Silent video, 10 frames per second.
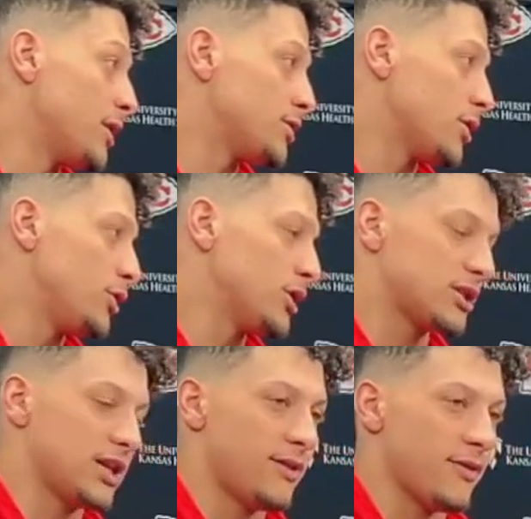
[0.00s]
And so you can
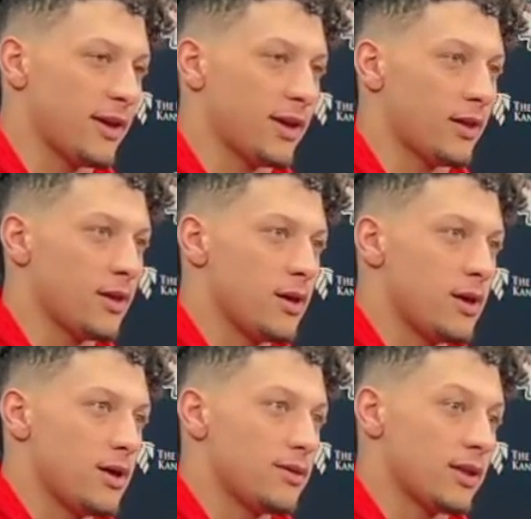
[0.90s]
see that they can,
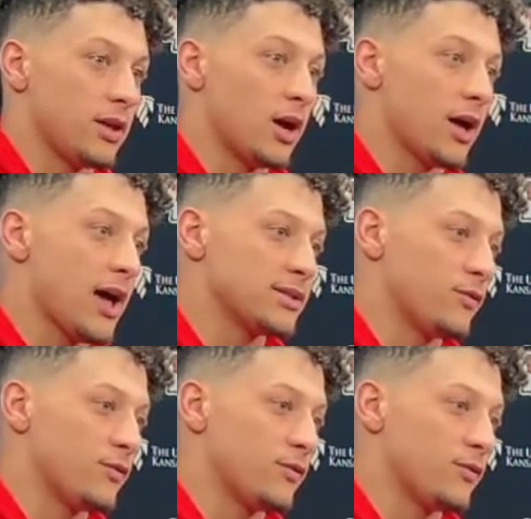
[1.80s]
that the young guys